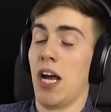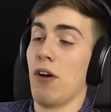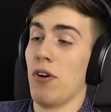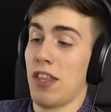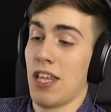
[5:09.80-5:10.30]
I
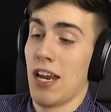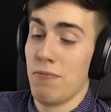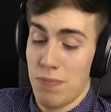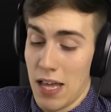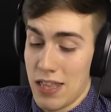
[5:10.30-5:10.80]
would have
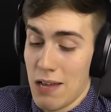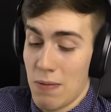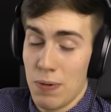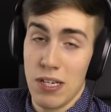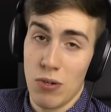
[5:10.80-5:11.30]
thought I thought
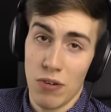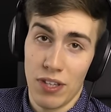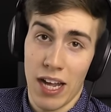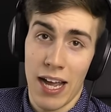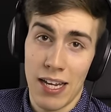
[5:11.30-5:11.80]
it'd be pretty cool if
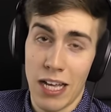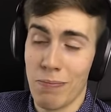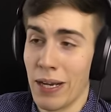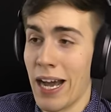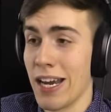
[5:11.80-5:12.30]
the guy had like
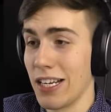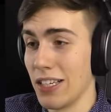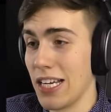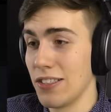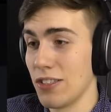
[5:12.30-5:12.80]
bionic
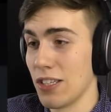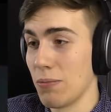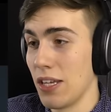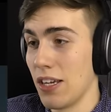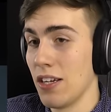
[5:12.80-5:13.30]
legs or
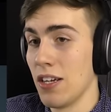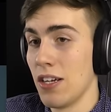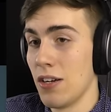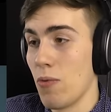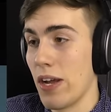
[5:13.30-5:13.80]
something.
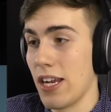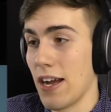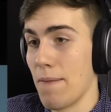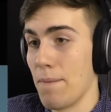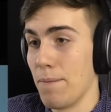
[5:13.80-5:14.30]
Wake
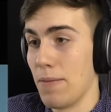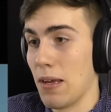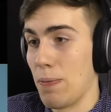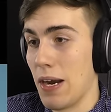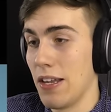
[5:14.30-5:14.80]
up.
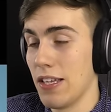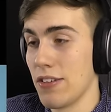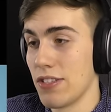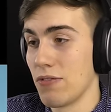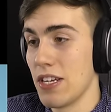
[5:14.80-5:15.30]
Apparently
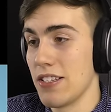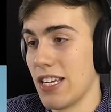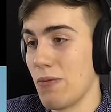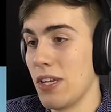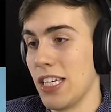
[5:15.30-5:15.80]
there's a reason
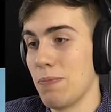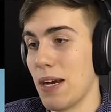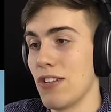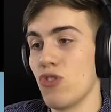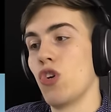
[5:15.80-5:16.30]
that we keep
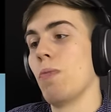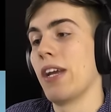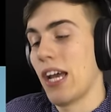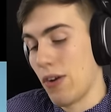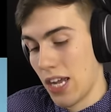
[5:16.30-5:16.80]
on
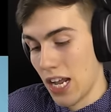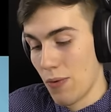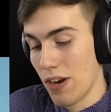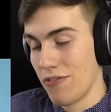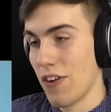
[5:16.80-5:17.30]
zooming out, and I
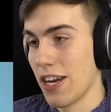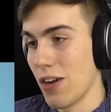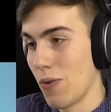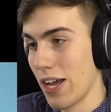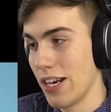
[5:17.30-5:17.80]
want to find
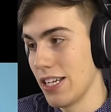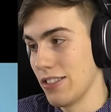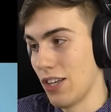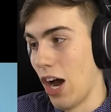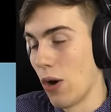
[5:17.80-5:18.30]
out what it
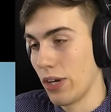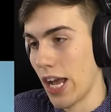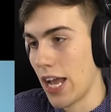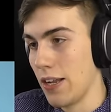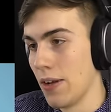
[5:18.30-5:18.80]
is.
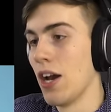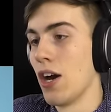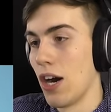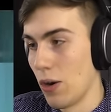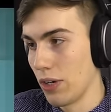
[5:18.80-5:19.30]
Okay?
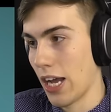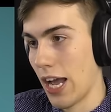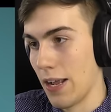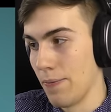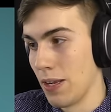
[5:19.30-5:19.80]

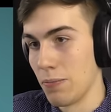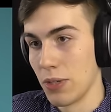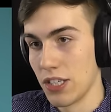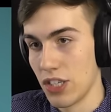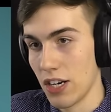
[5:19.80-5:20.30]
Okay.
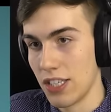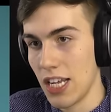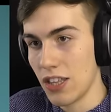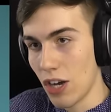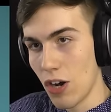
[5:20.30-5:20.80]
Brushing our
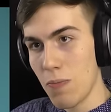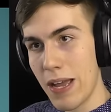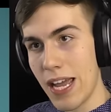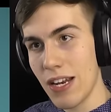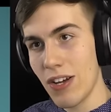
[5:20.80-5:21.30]
teeth. Oh
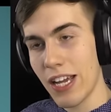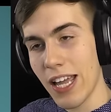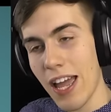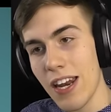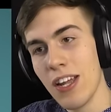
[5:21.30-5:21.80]
man, look at
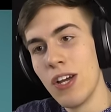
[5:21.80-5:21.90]
that!